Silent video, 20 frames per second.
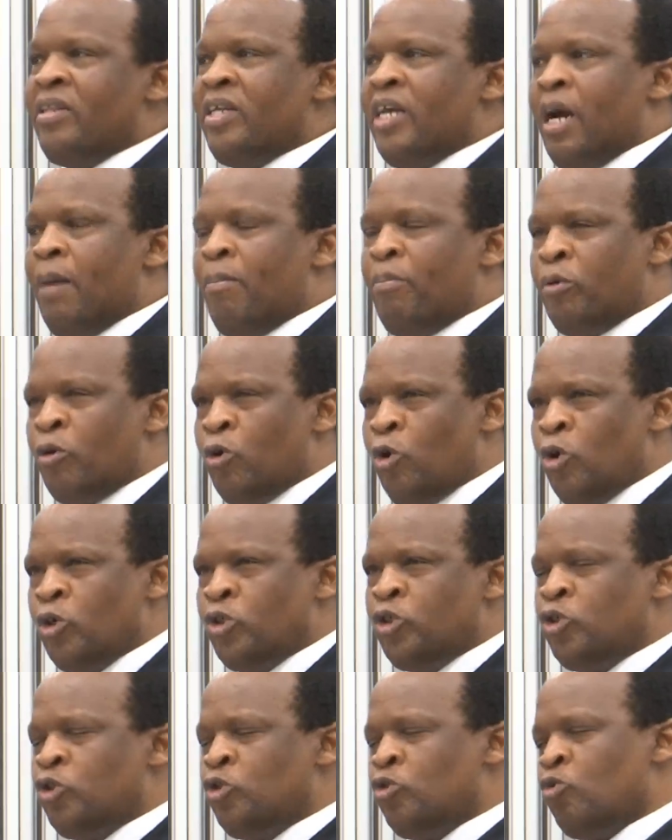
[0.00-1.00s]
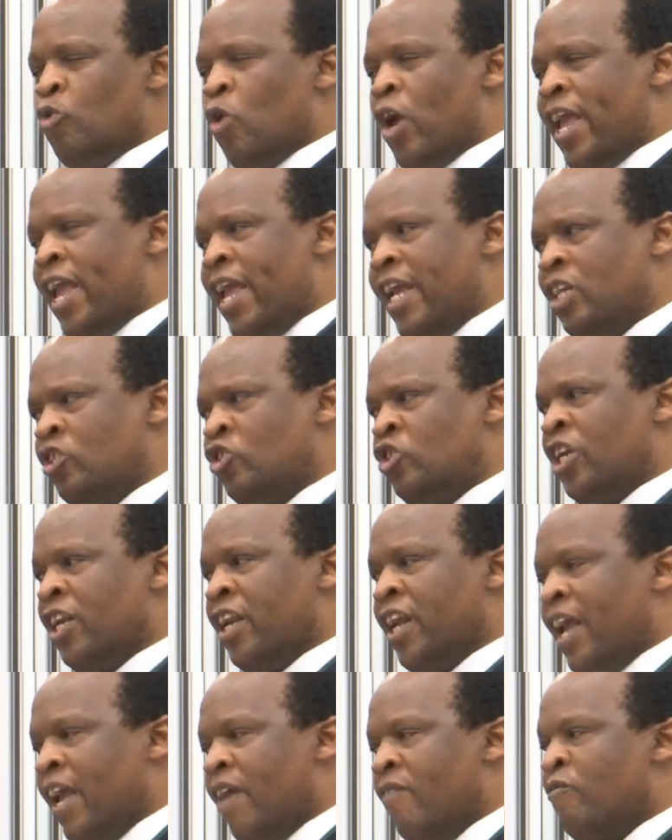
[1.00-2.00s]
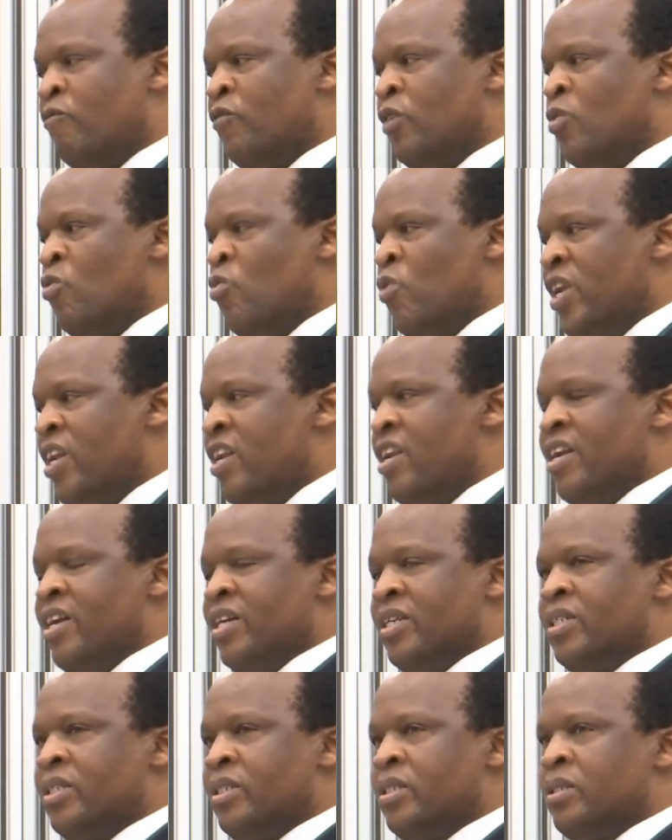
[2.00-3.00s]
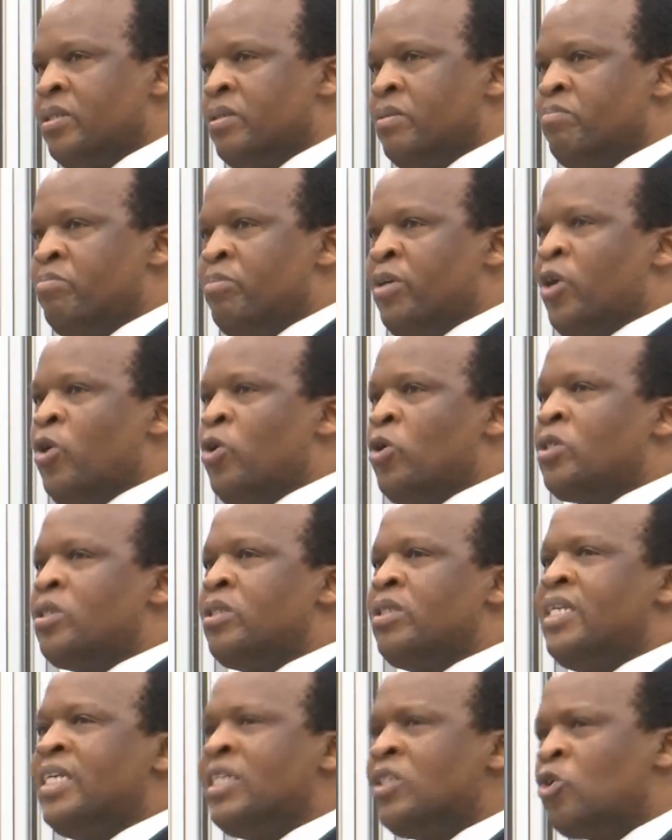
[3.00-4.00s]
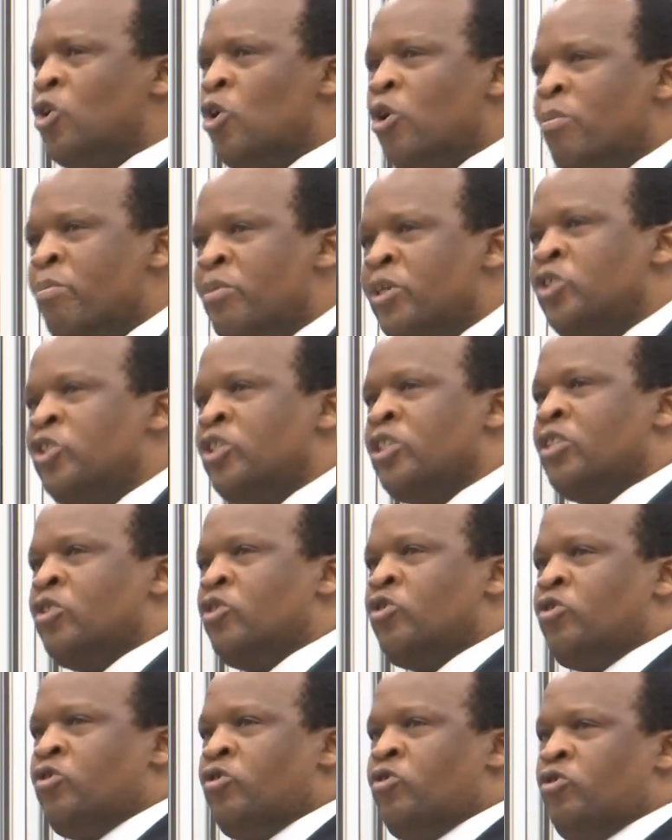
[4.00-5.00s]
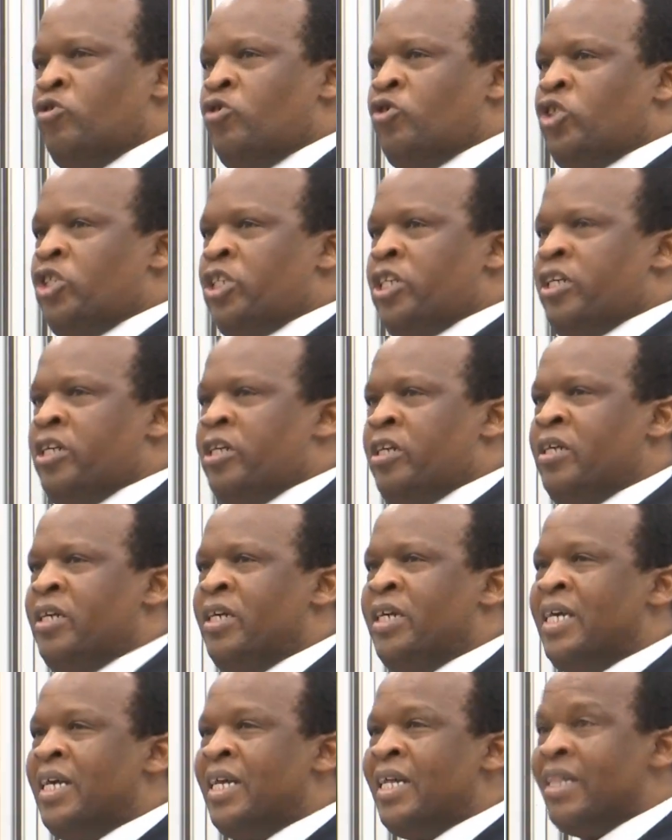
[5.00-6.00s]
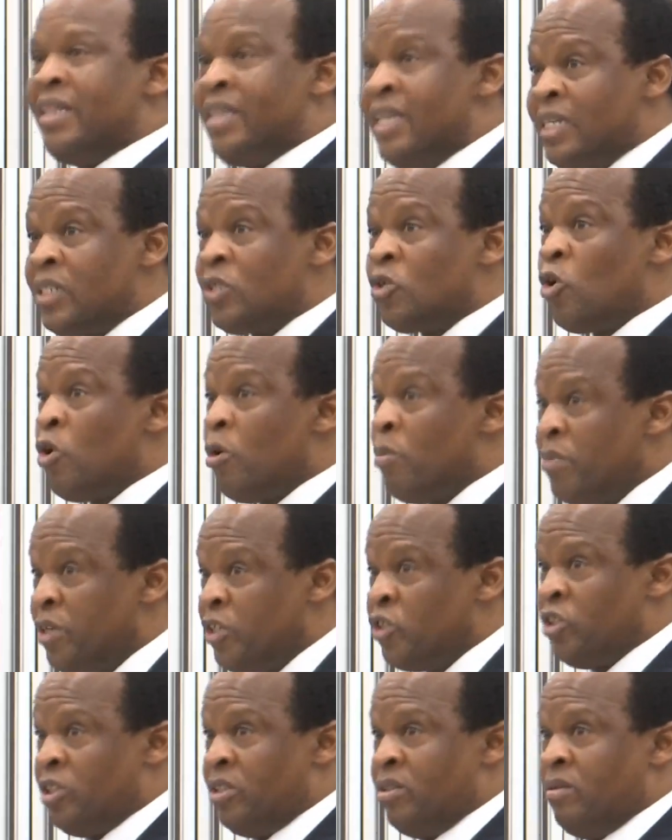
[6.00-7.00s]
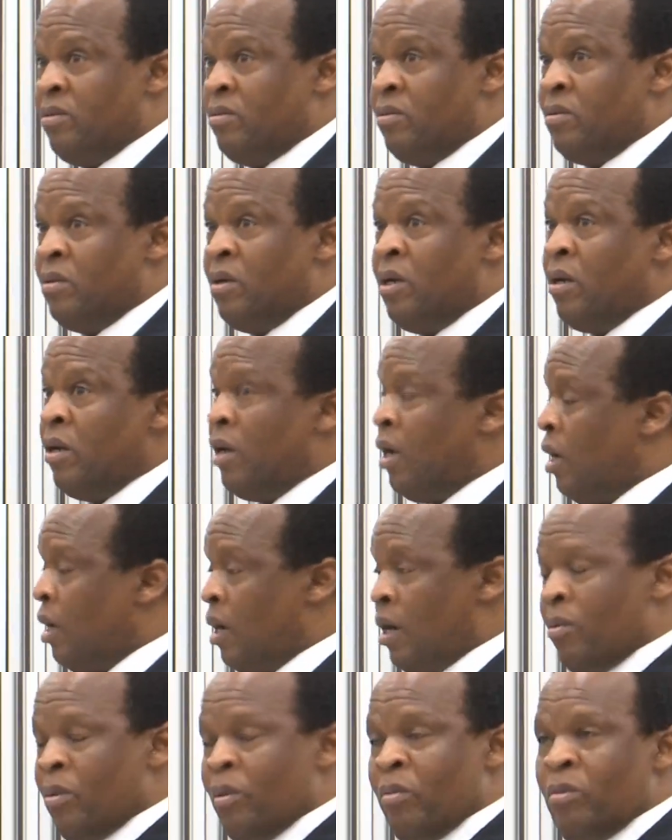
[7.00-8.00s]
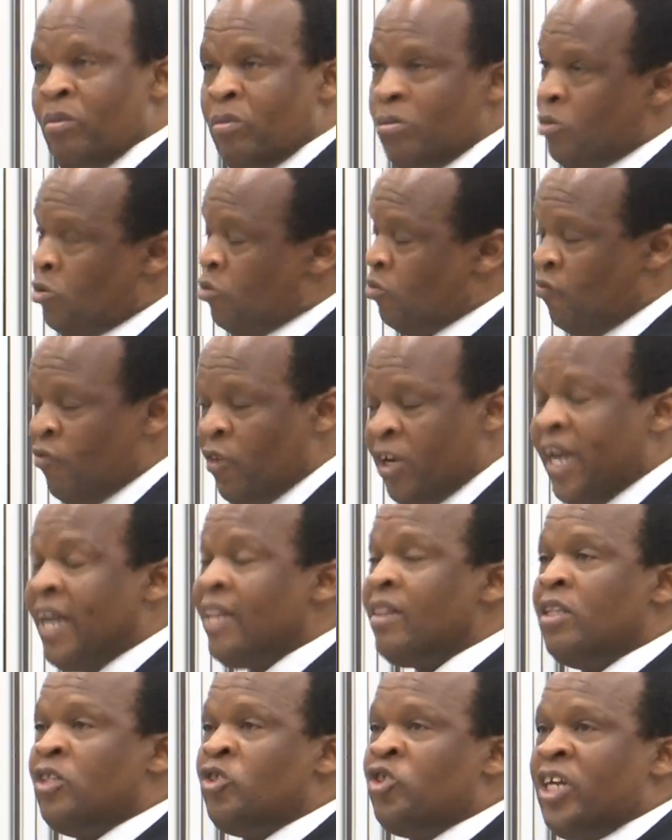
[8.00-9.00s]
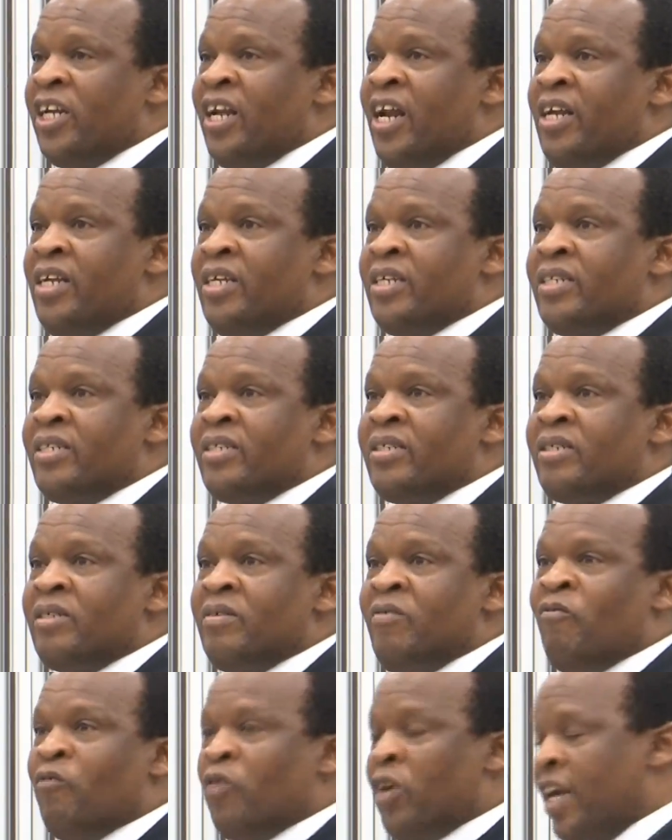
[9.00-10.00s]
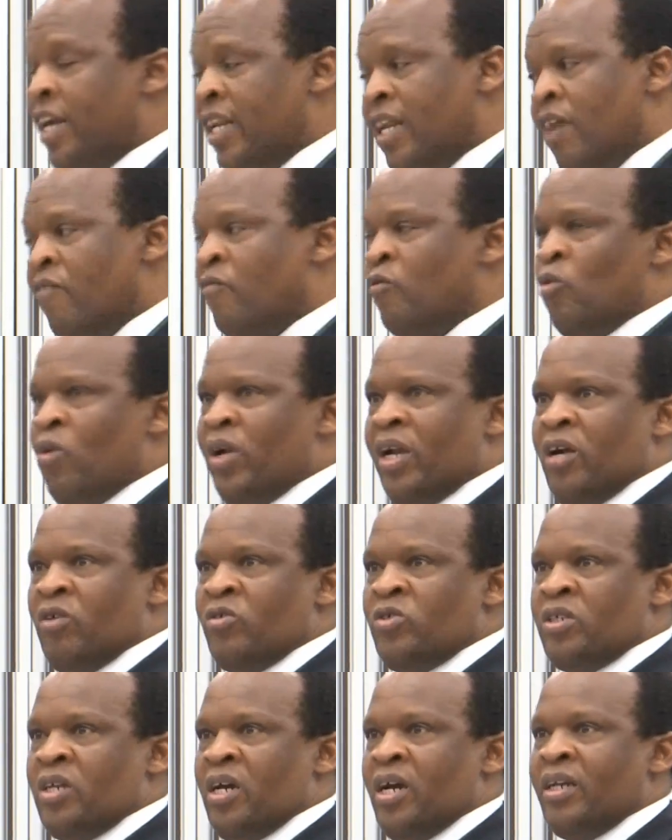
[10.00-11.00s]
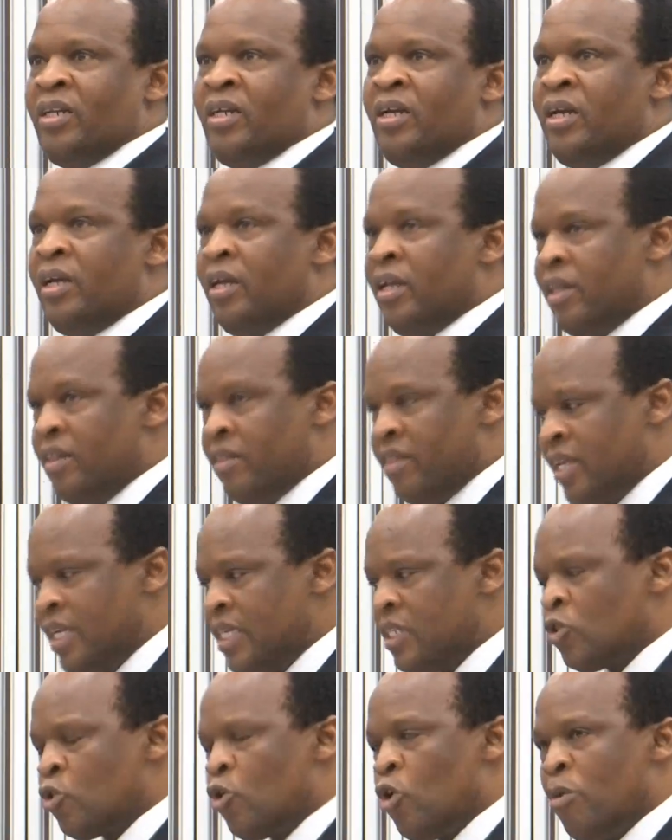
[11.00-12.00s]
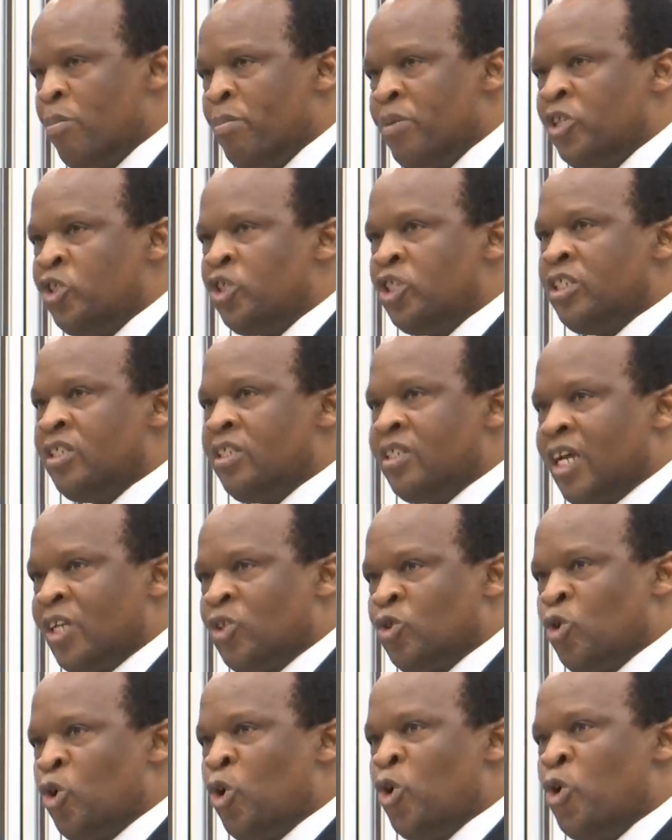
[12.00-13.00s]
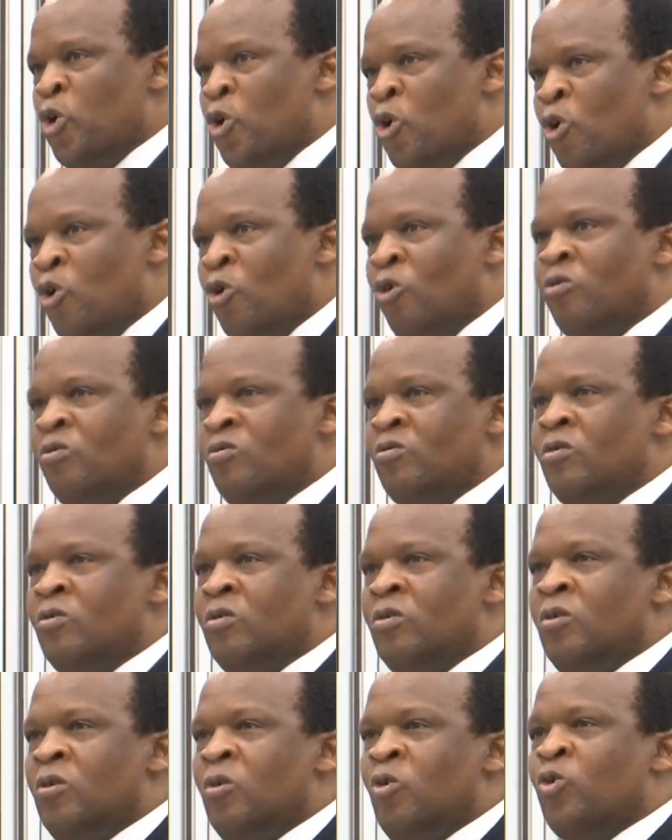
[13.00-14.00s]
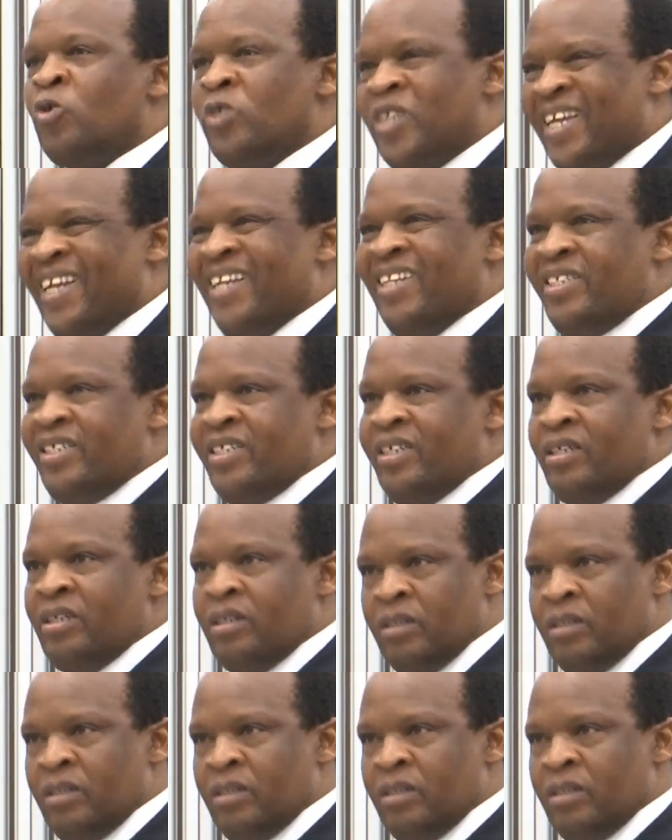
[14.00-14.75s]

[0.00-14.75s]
the approach to each and every witness, because this commission, Chair, this commission, forget the journalists, forget everyone outside, this commission does not know who's guilty.